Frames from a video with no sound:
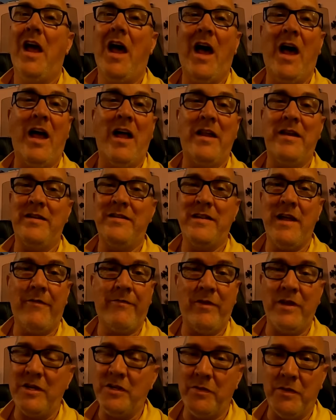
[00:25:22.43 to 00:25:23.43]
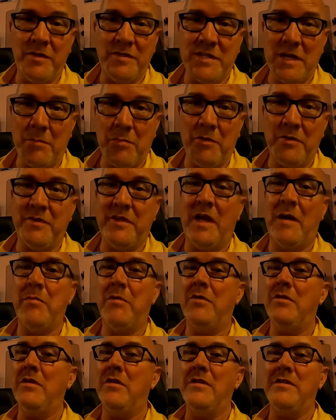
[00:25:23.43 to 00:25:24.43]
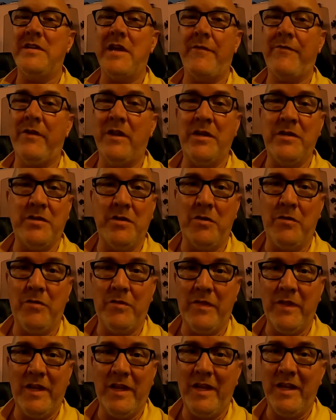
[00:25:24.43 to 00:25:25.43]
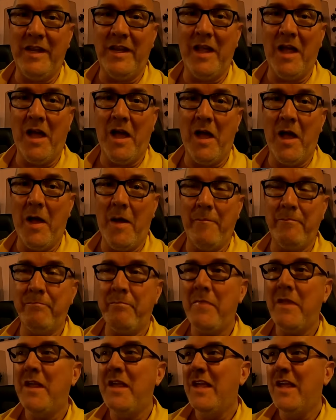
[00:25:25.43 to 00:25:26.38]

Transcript: uh, definitely do the double double definitely do the um,